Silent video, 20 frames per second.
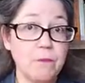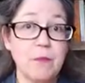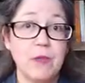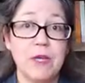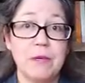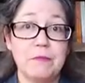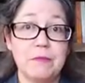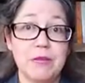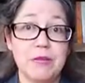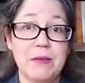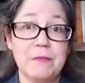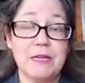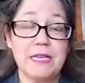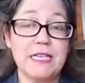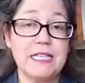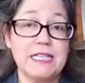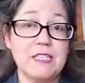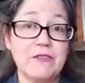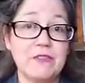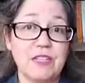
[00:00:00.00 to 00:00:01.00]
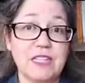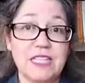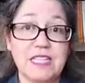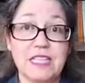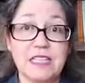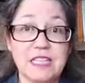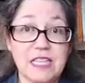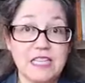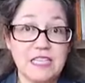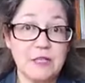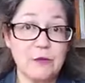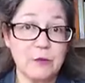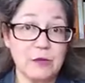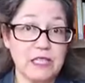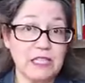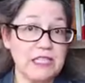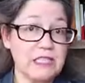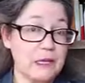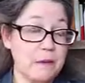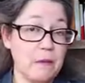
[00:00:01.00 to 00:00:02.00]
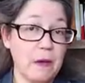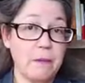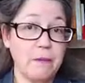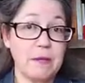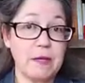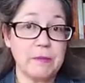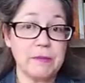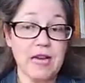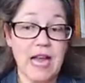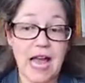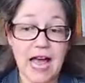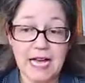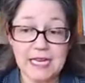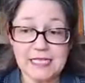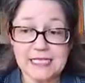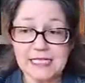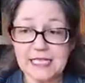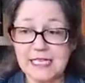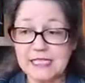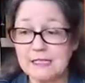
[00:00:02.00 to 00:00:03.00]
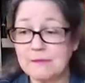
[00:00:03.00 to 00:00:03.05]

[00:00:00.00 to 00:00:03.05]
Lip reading: Maybe it's funding that they didn't realize they might be able to access.